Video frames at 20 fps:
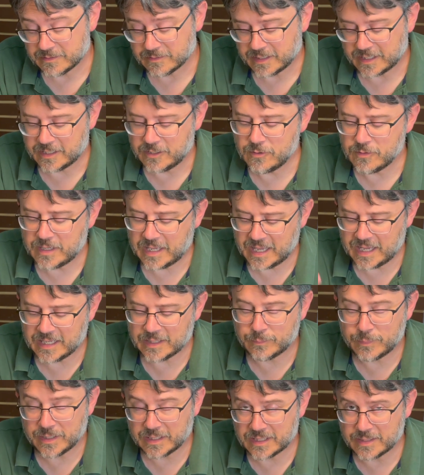Like you
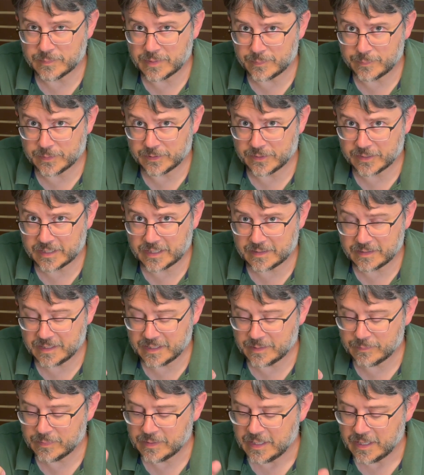can pick them up and look at
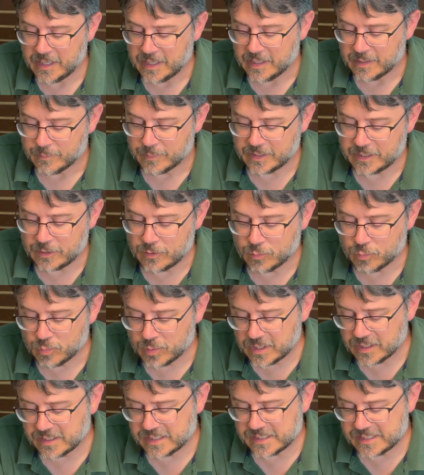them, but you
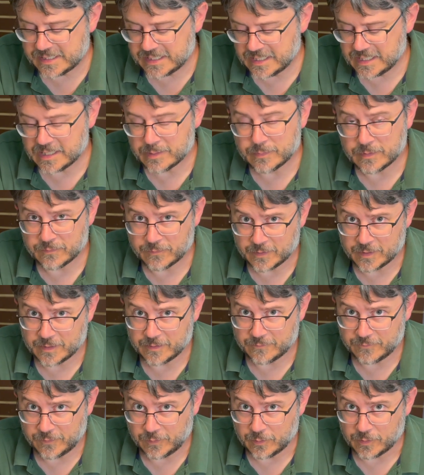really see them in front of
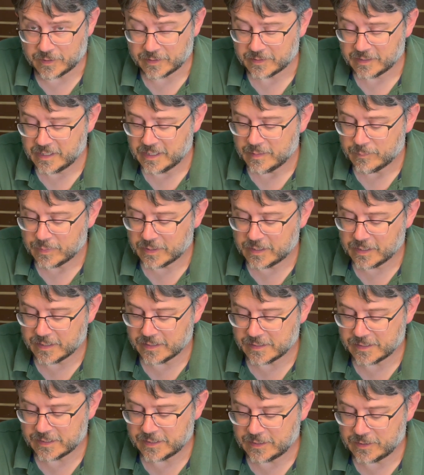the floor
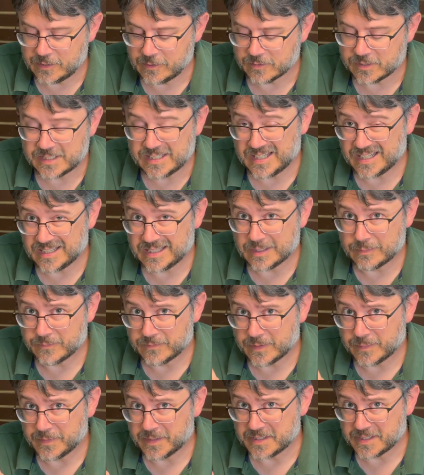because you're seeing them
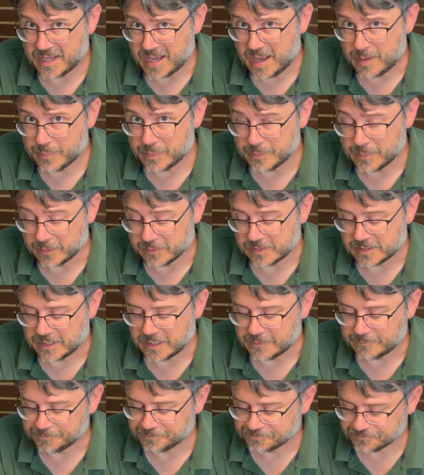from the top
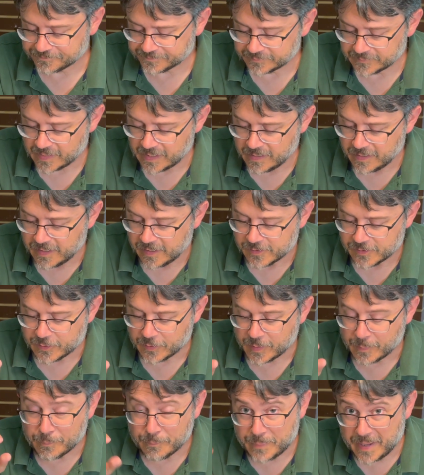mostly. So
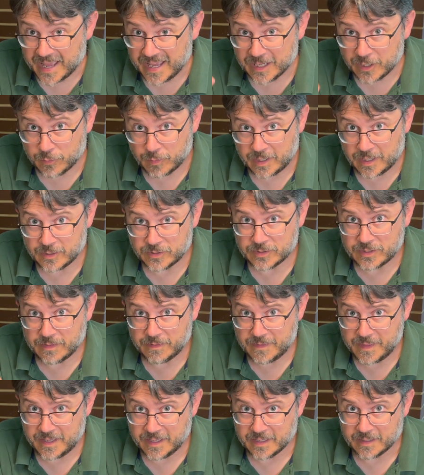the background to
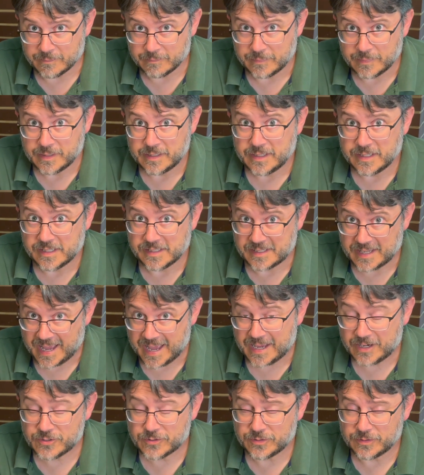them is
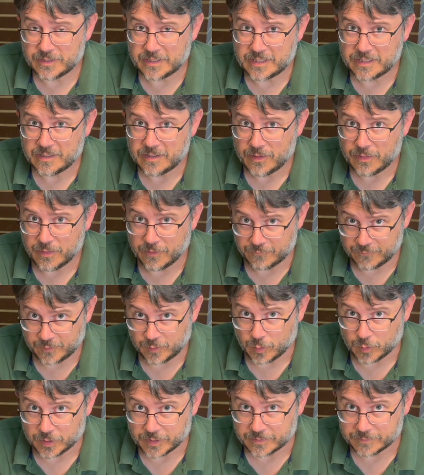actually the
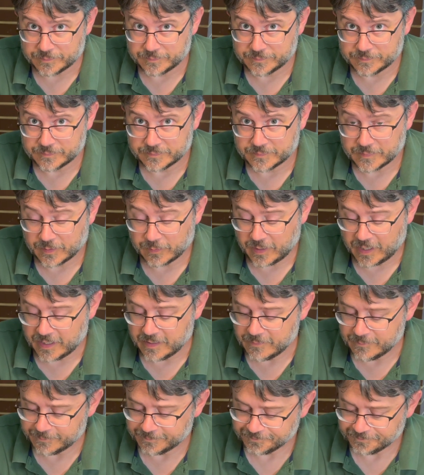floor, okay?